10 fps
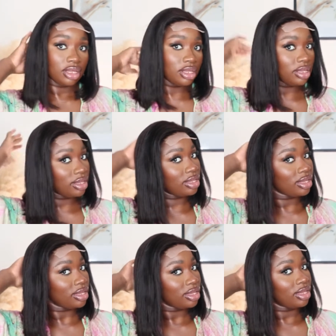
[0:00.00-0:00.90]
so
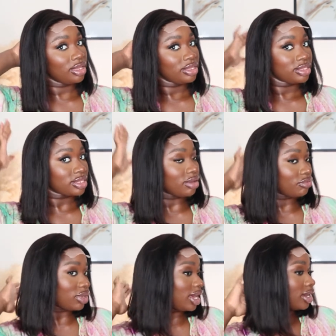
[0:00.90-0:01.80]
I've
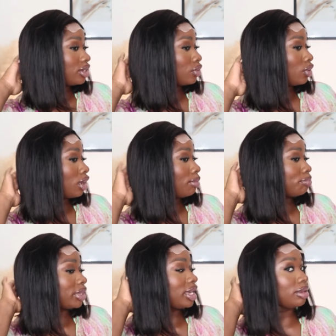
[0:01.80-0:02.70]
got like a little hump
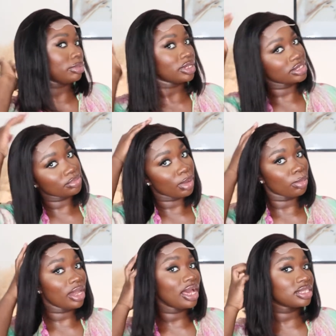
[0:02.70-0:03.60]
here because of my
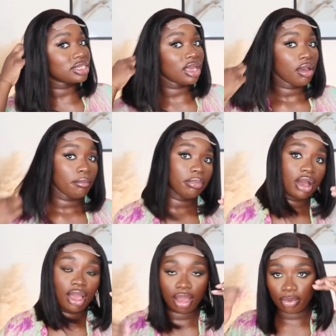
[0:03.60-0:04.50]
plaits
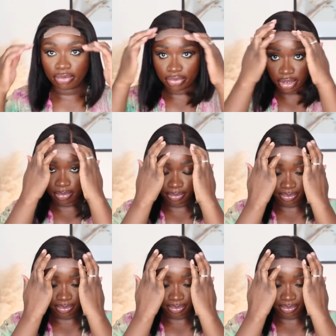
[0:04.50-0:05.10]
but however